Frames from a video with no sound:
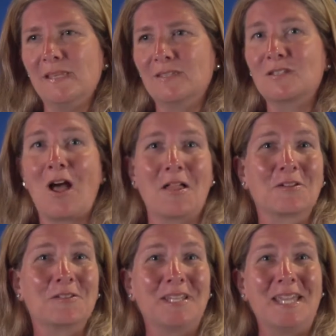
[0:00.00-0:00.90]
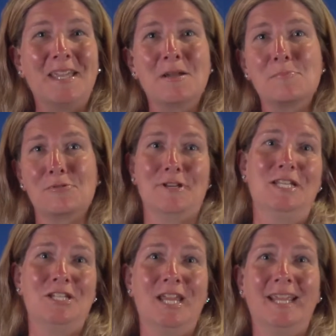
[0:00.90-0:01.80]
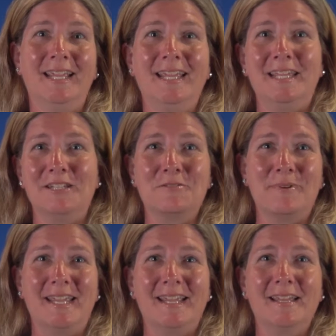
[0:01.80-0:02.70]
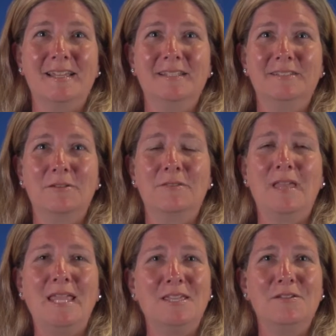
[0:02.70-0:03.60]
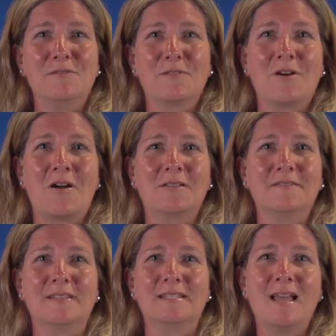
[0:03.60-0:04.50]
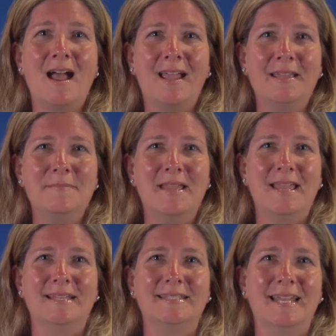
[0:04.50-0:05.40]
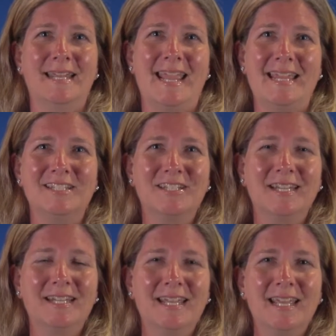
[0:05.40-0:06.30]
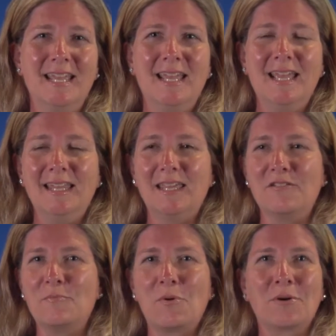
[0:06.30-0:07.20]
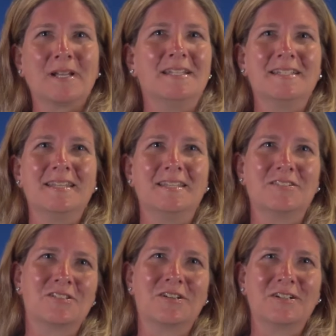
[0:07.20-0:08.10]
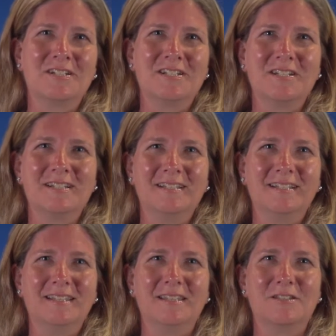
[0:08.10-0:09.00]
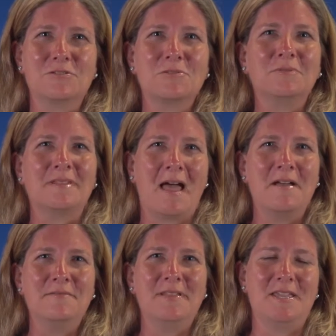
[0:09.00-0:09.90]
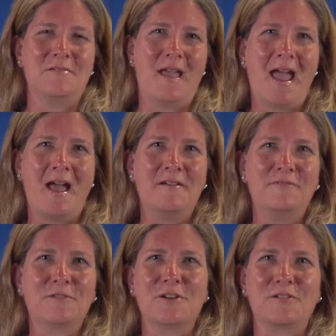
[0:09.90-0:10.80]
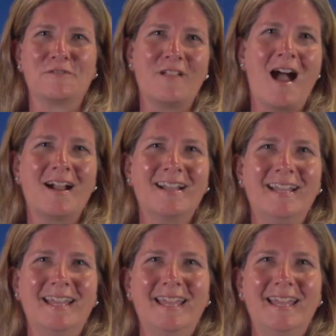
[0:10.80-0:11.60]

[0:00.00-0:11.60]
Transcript: scholarly preaching each week. So thank you for all of the time and dedication that you've poured into this church, the true love that you have for your flock,